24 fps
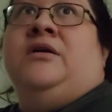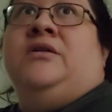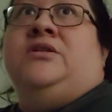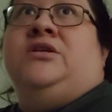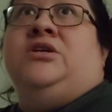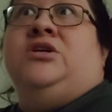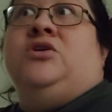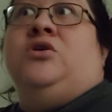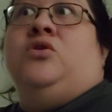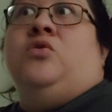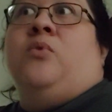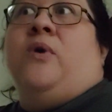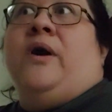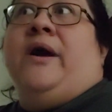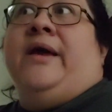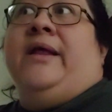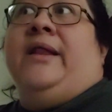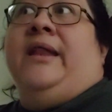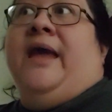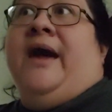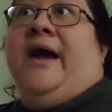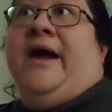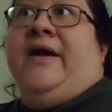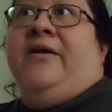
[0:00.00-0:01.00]

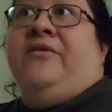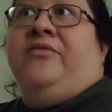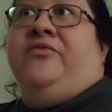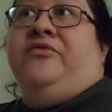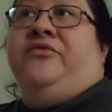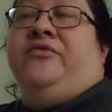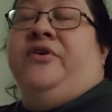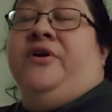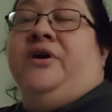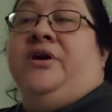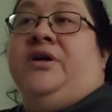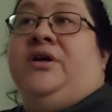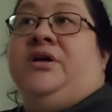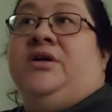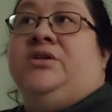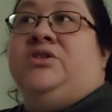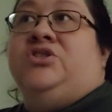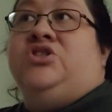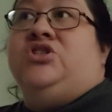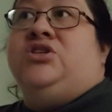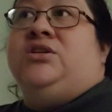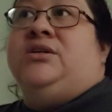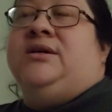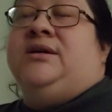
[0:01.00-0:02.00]
DOYlife.
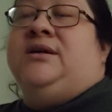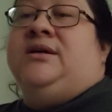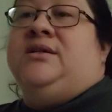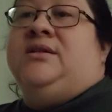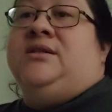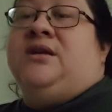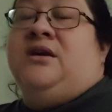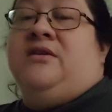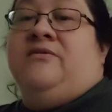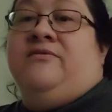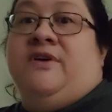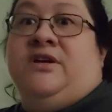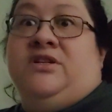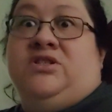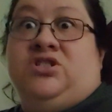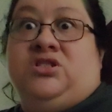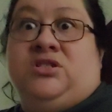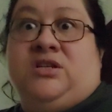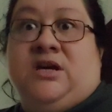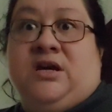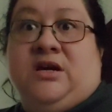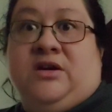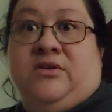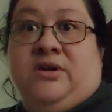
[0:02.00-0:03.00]
She is a
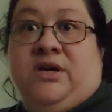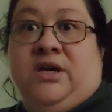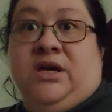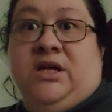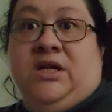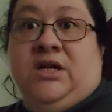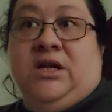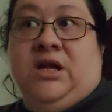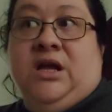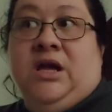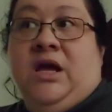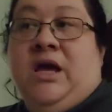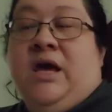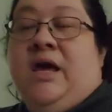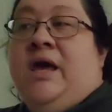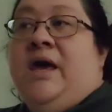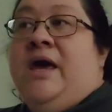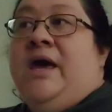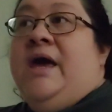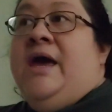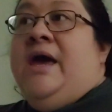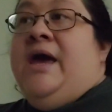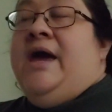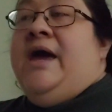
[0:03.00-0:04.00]
vegetarian,
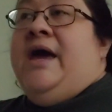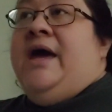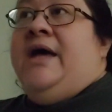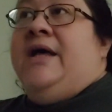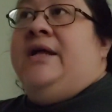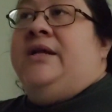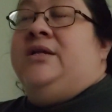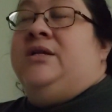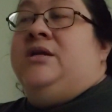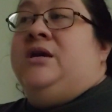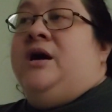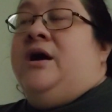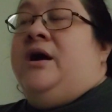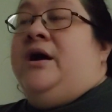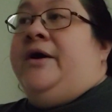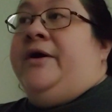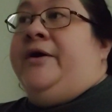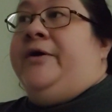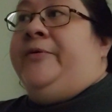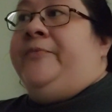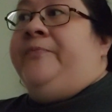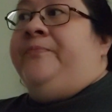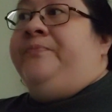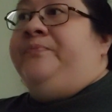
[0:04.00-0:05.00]
and
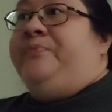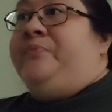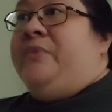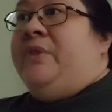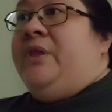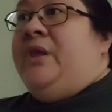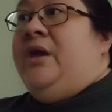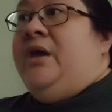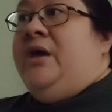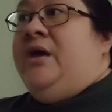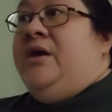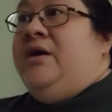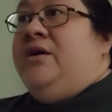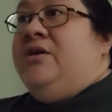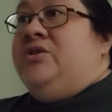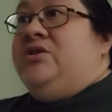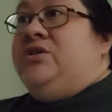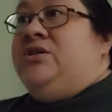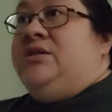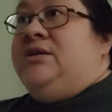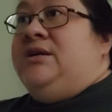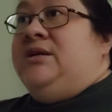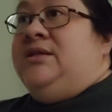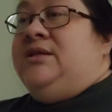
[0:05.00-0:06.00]

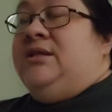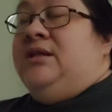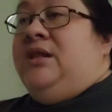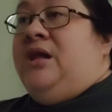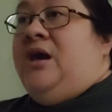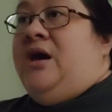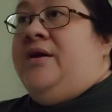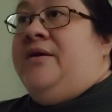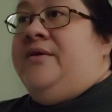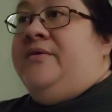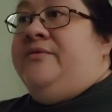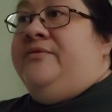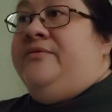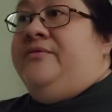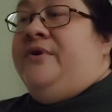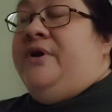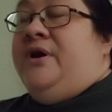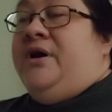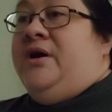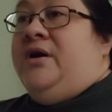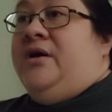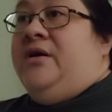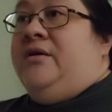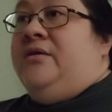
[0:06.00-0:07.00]
she does a lot of
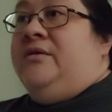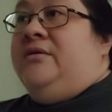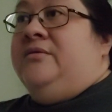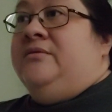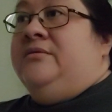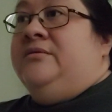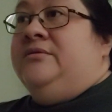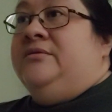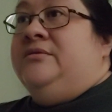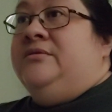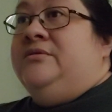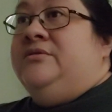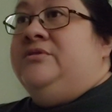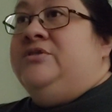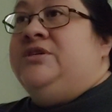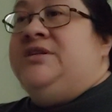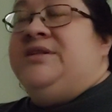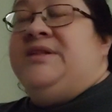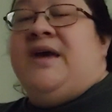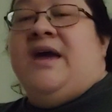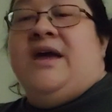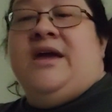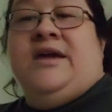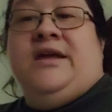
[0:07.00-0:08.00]

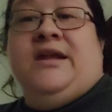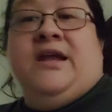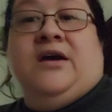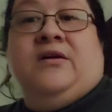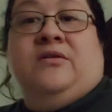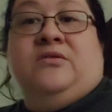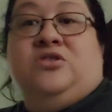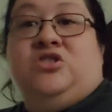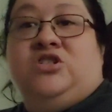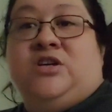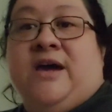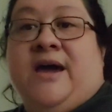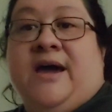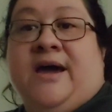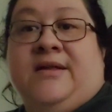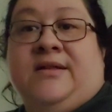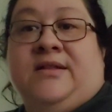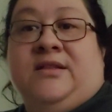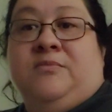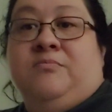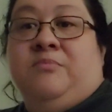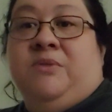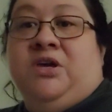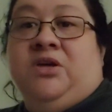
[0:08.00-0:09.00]
just hanging out
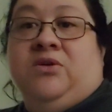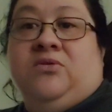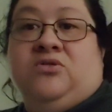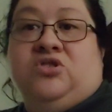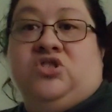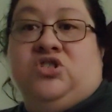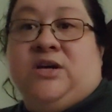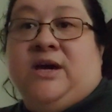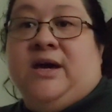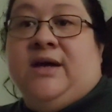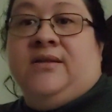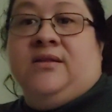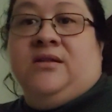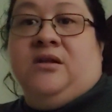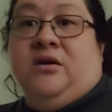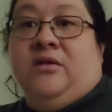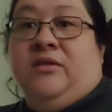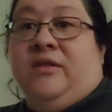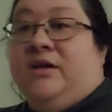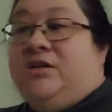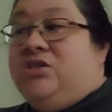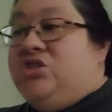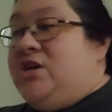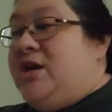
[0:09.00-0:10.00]
chats, meal chats on
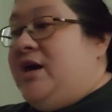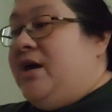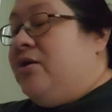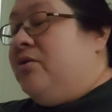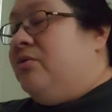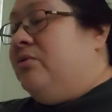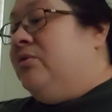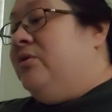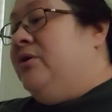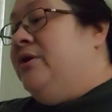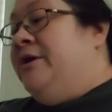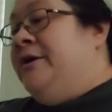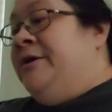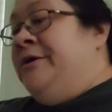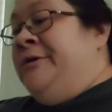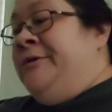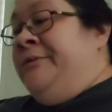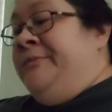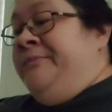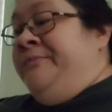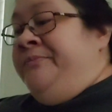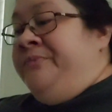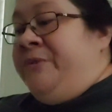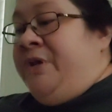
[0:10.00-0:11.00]
that channel,
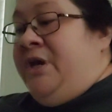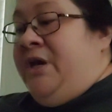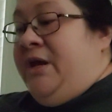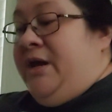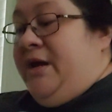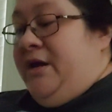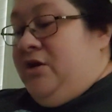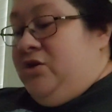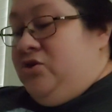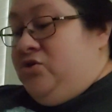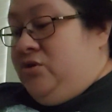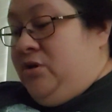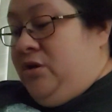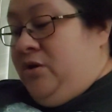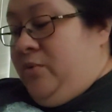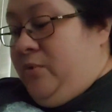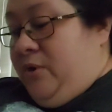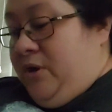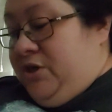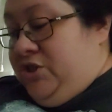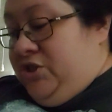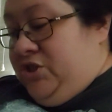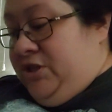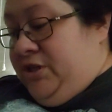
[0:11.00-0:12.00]
and I enjoy
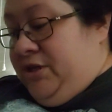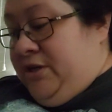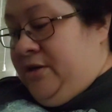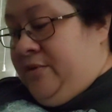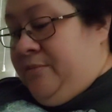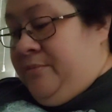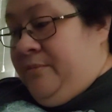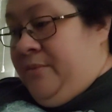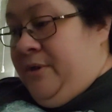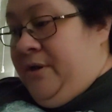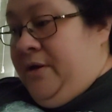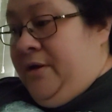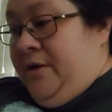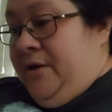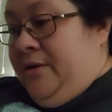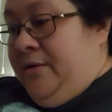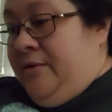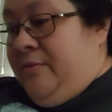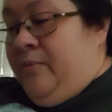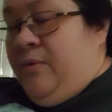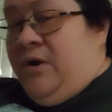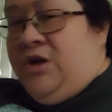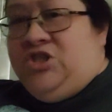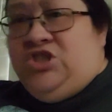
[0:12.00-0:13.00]
watching them,
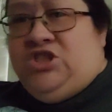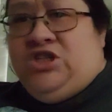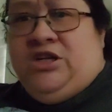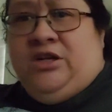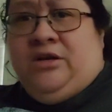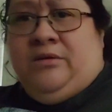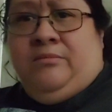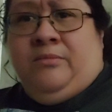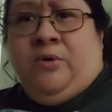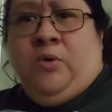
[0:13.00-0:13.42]
watching